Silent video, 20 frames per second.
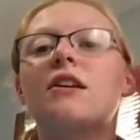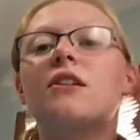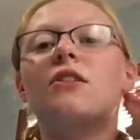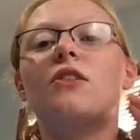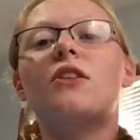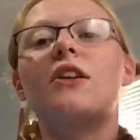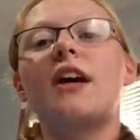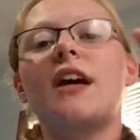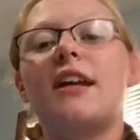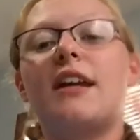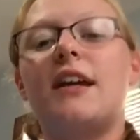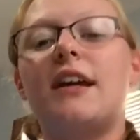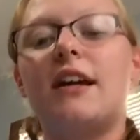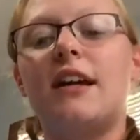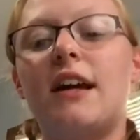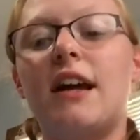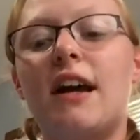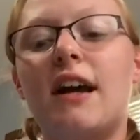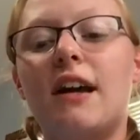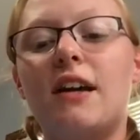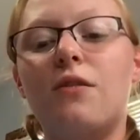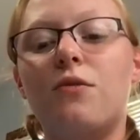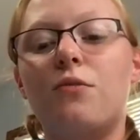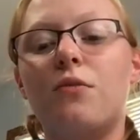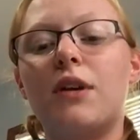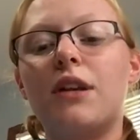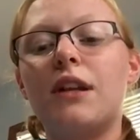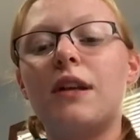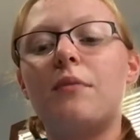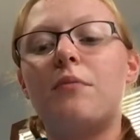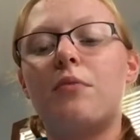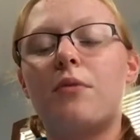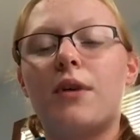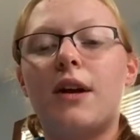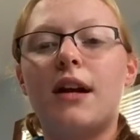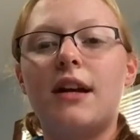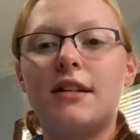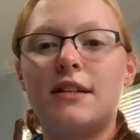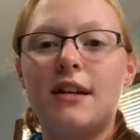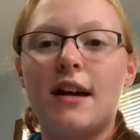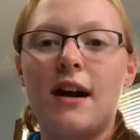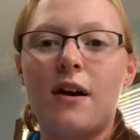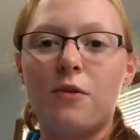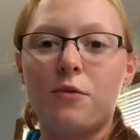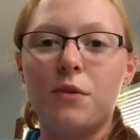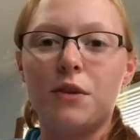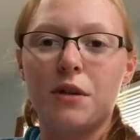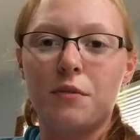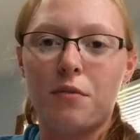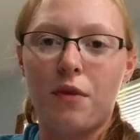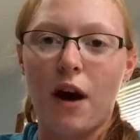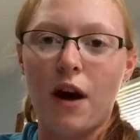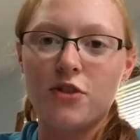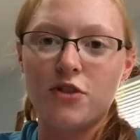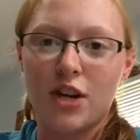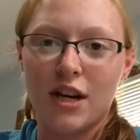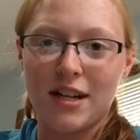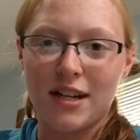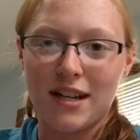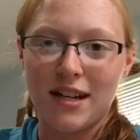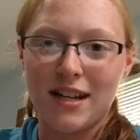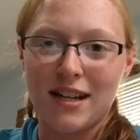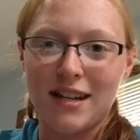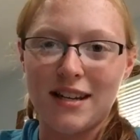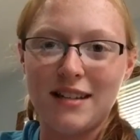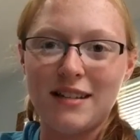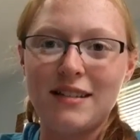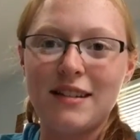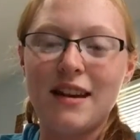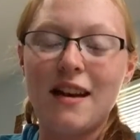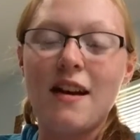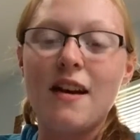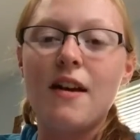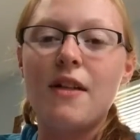Look at it and really break down what the project is.